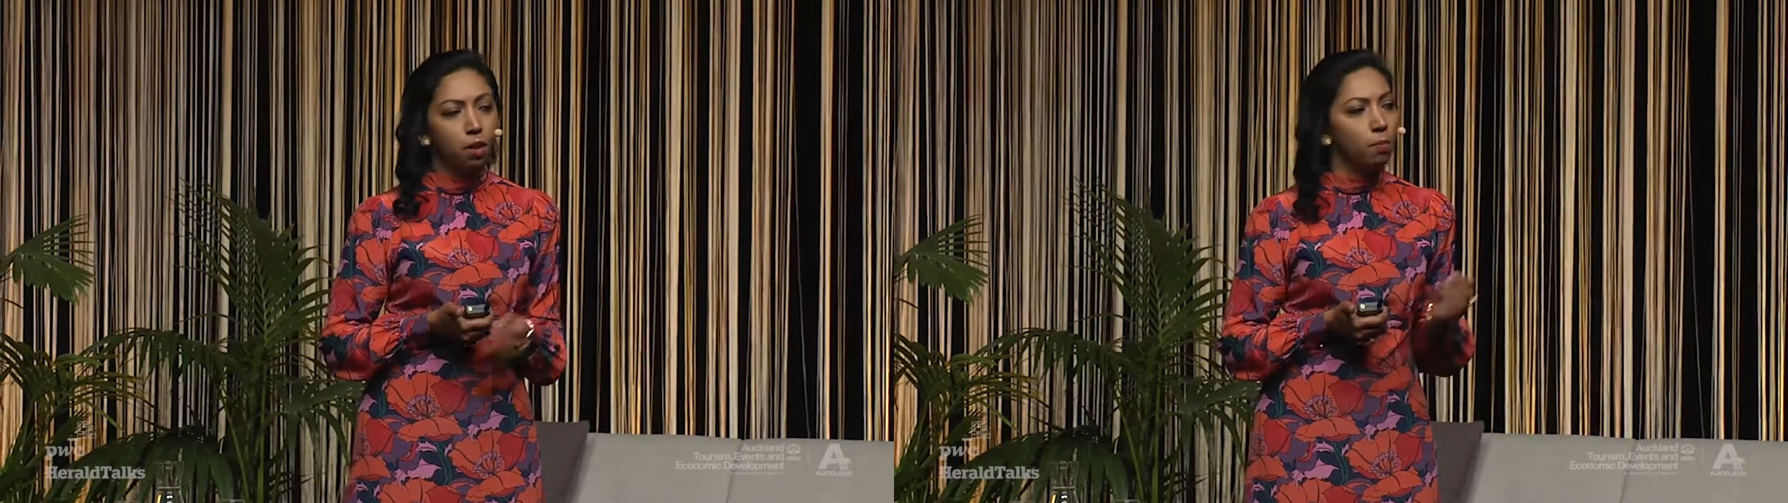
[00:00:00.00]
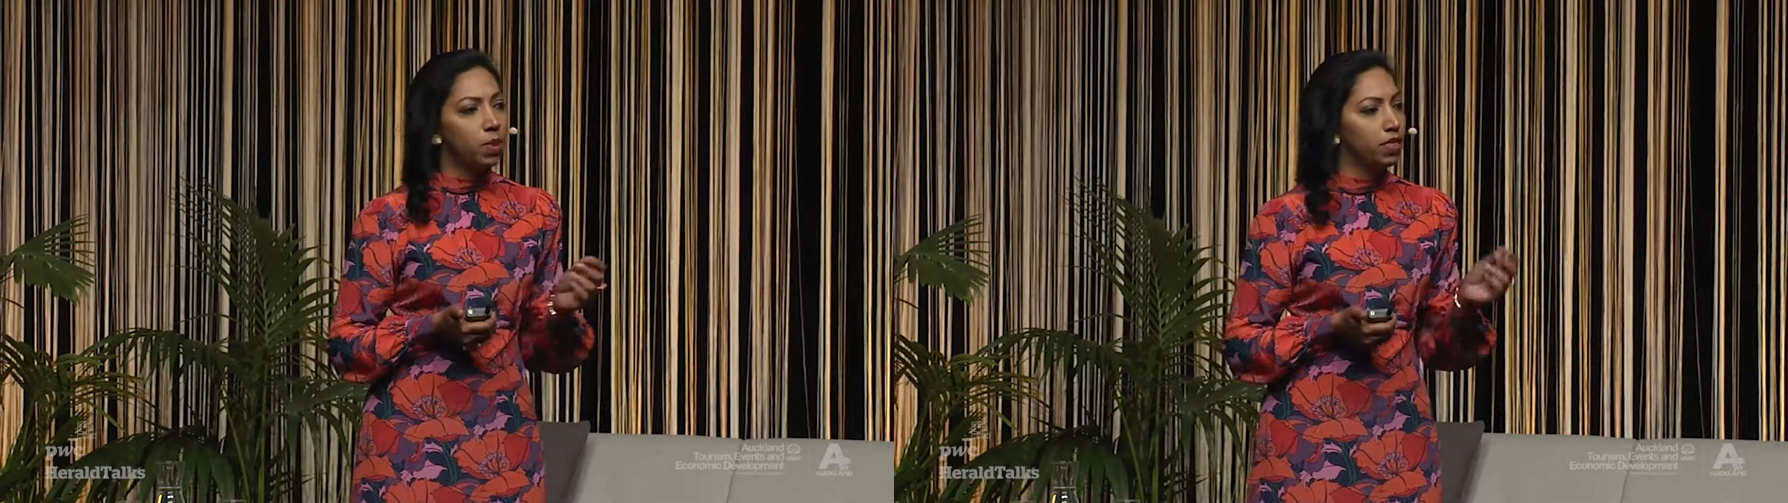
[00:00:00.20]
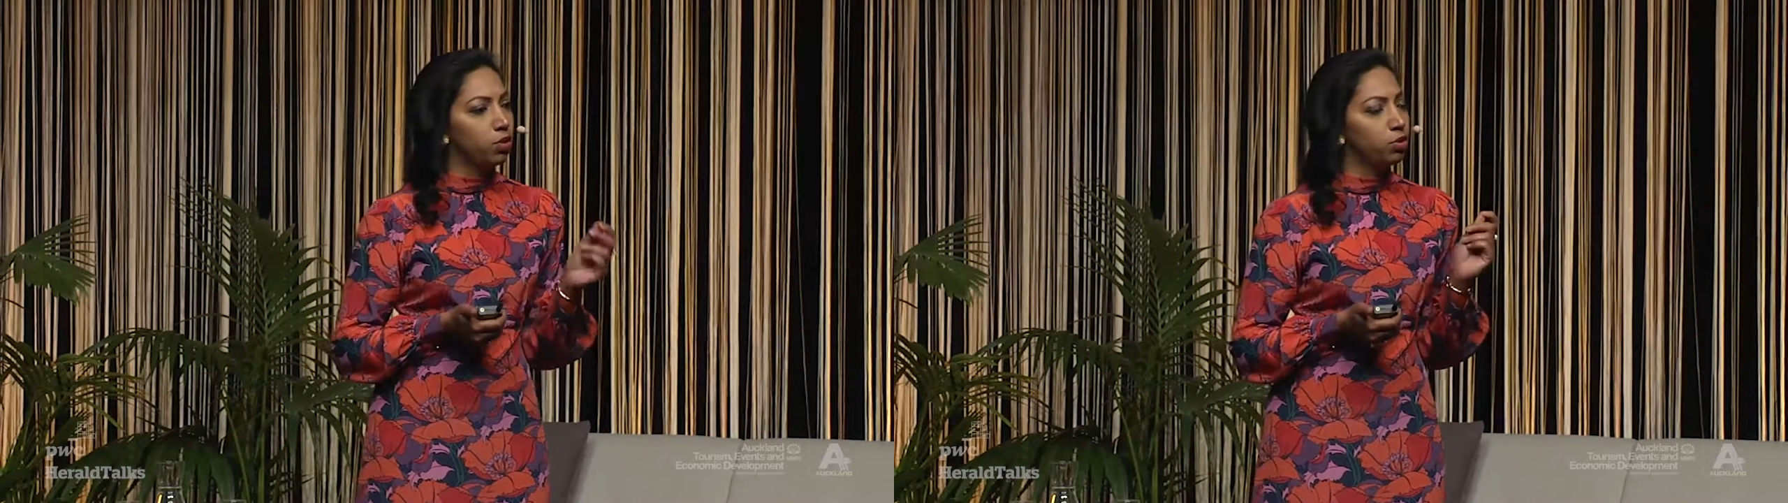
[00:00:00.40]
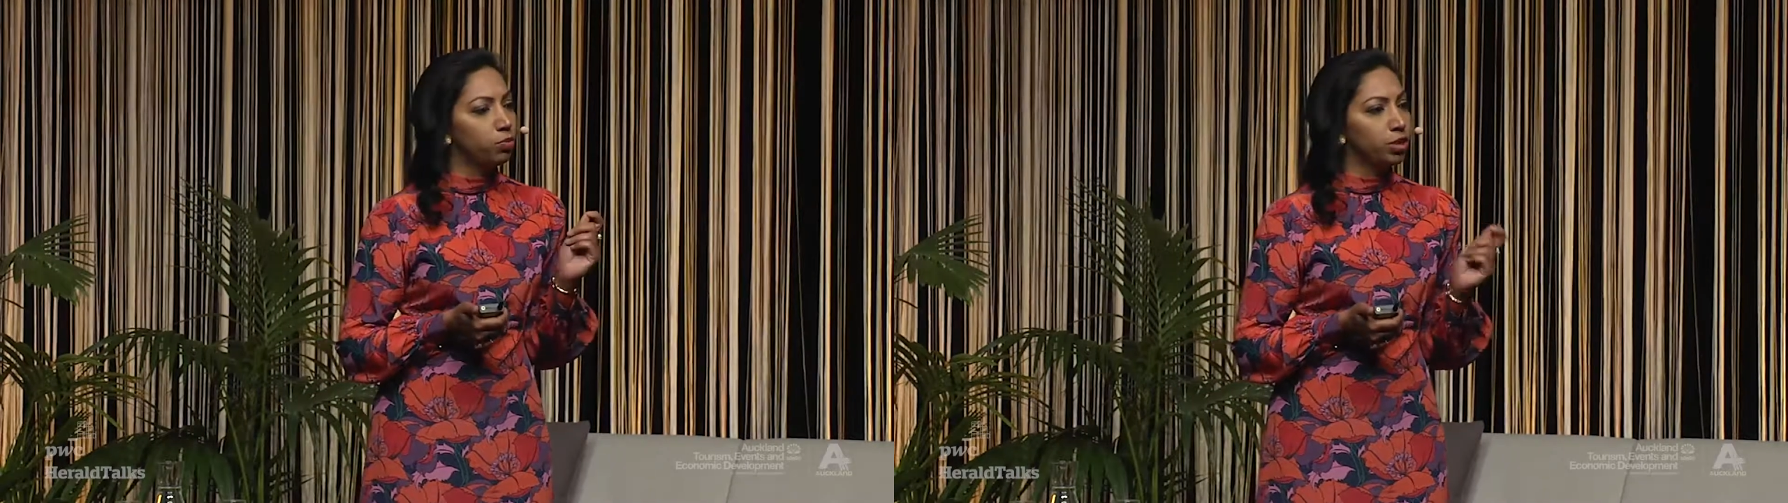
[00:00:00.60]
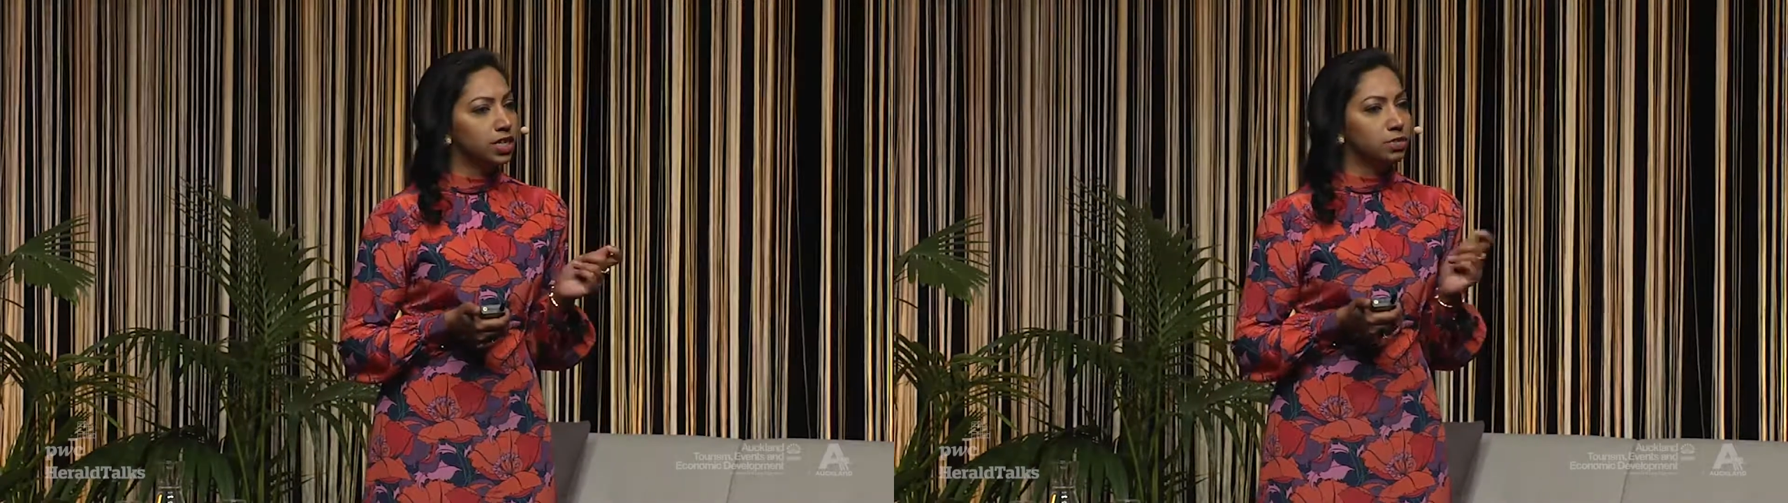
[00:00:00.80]
Motherhood
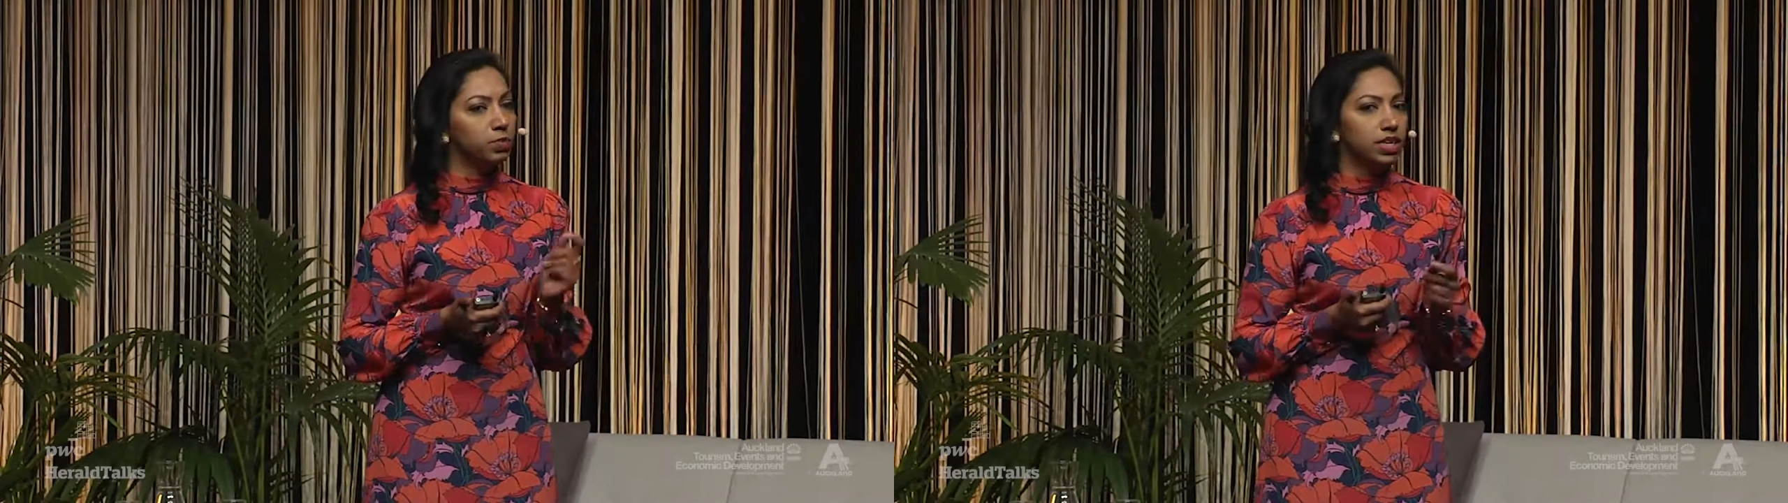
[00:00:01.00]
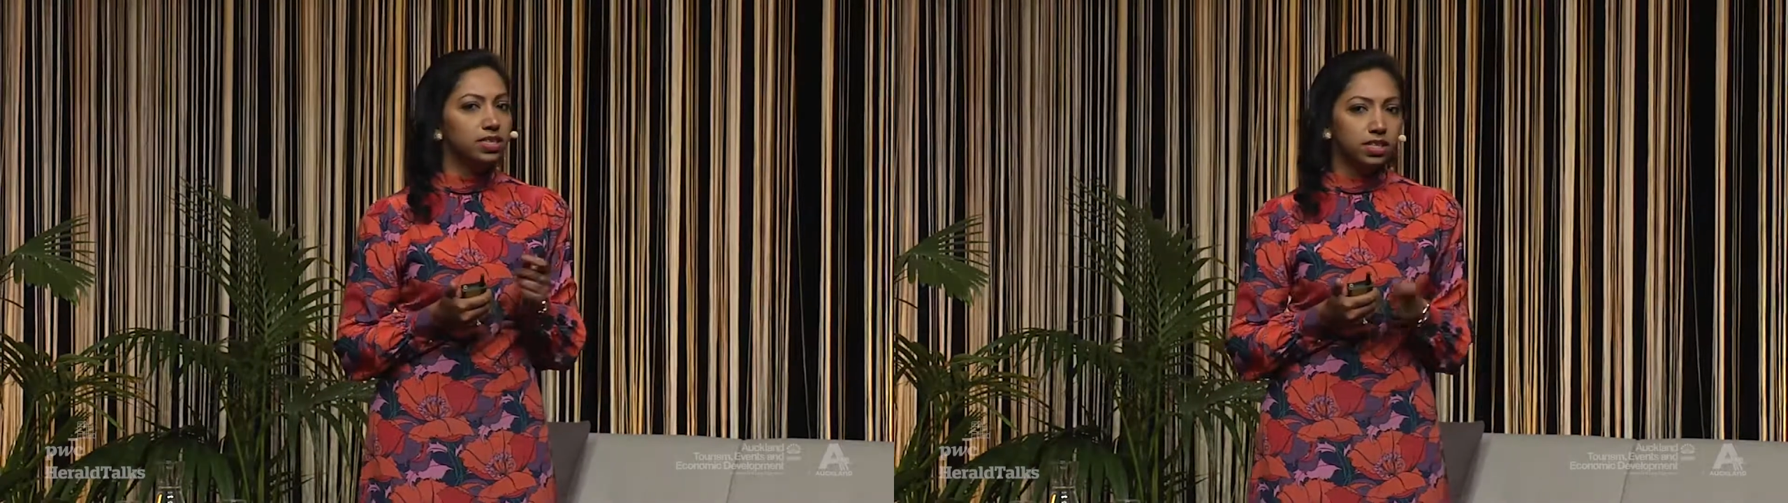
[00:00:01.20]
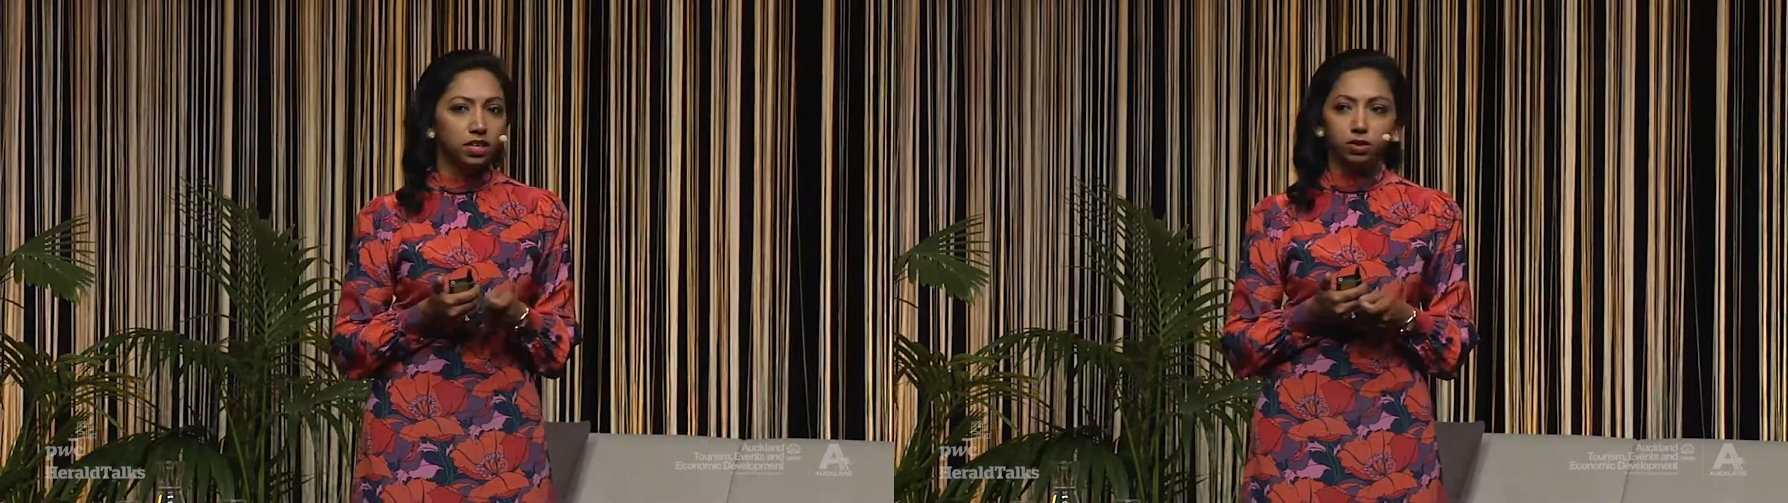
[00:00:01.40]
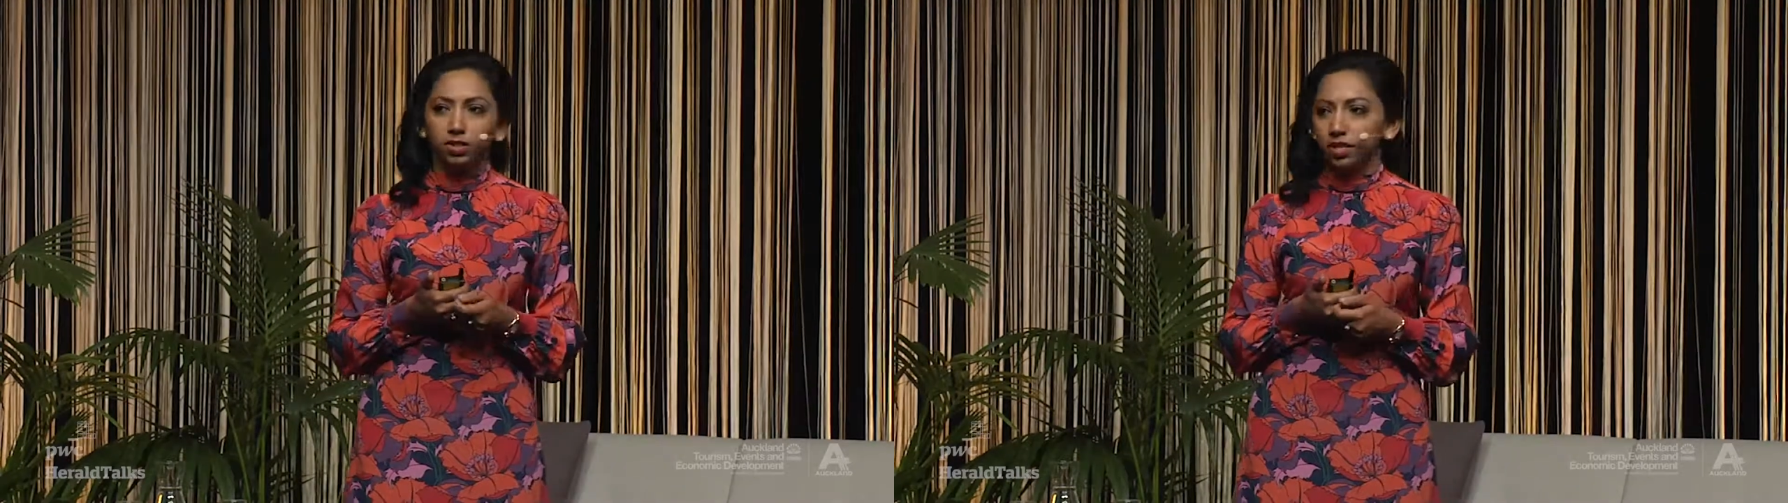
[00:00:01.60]
brings many skills